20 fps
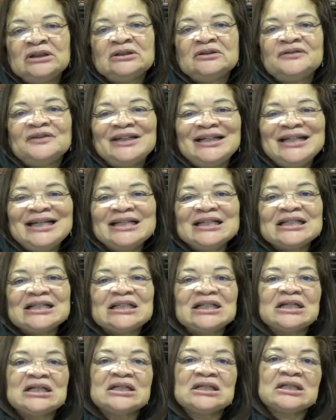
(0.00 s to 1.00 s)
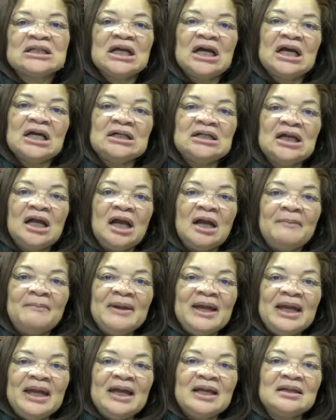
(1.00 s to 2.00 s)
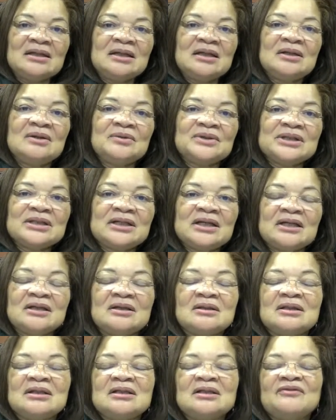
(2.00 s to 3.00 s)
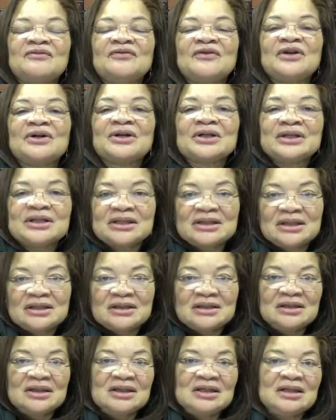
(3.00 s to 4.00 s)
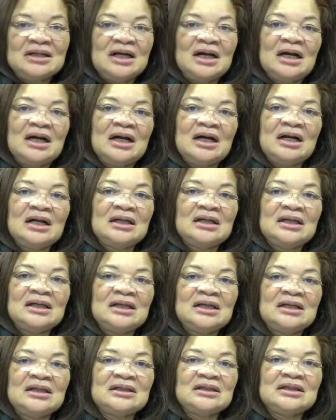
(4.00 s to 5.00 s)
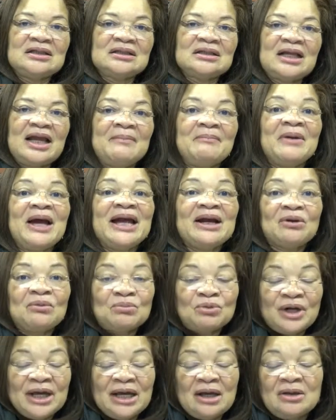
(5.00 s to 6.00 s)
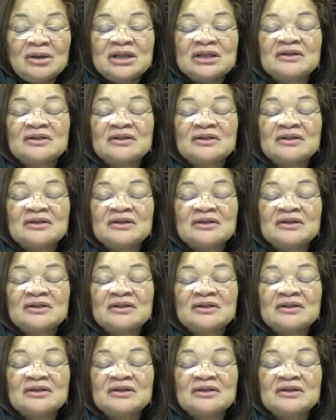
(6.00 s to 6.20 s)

For instance, a young man was killed in Ferguson, and his name Michael Brown.